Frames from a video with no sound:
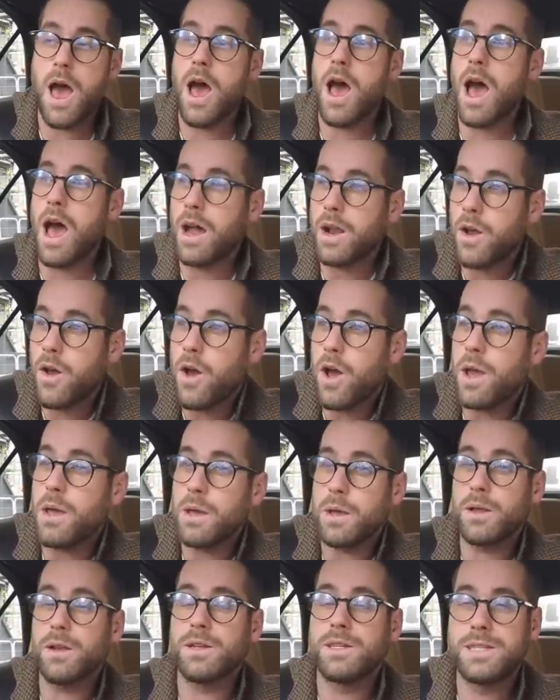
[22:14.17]
and
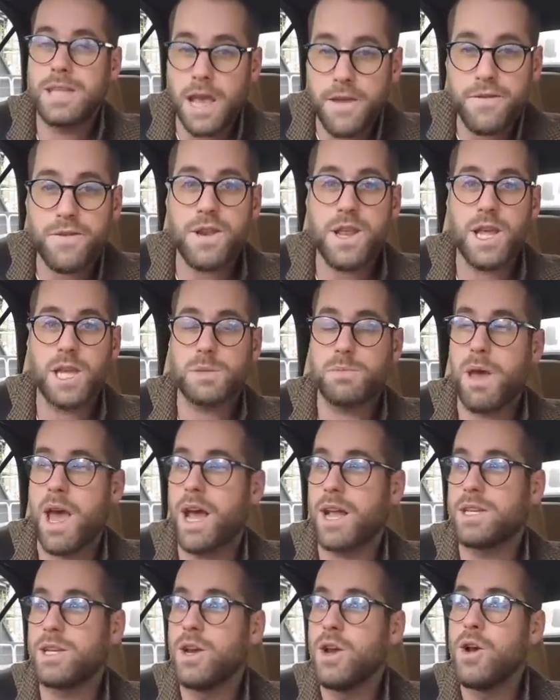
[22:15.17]
I definitely
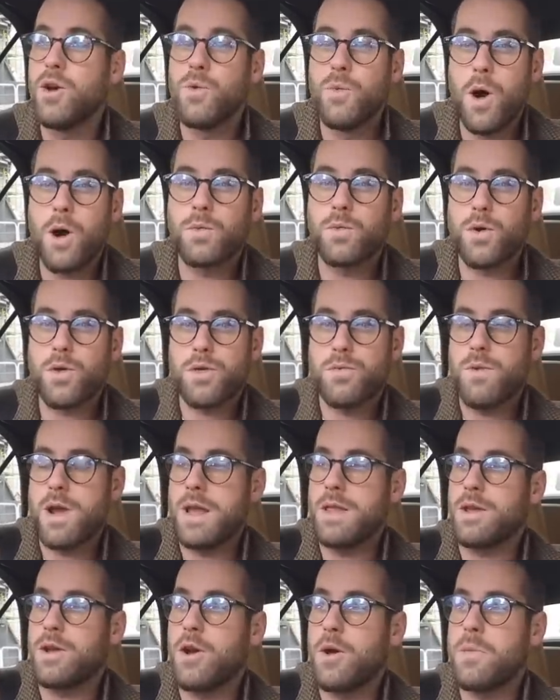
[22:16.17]
expect World War III
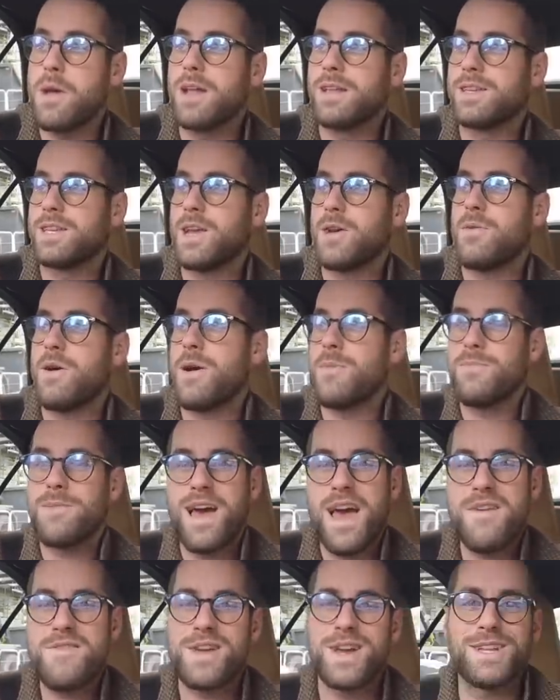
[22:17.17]
in the comments, so um,
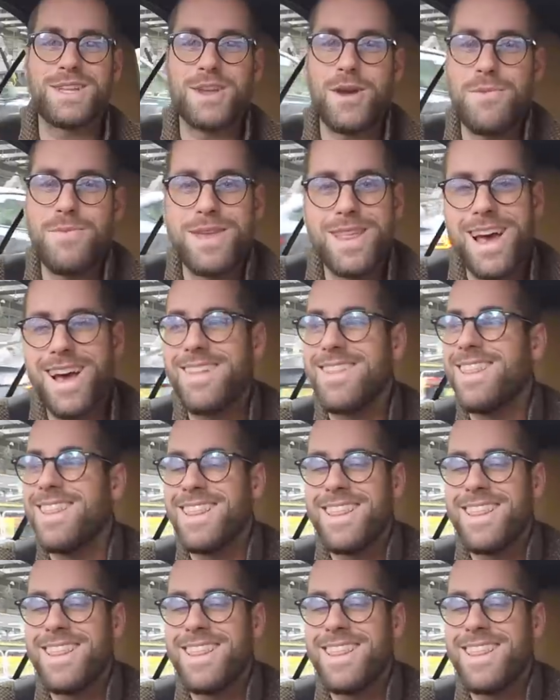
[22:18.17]
have a good time with that.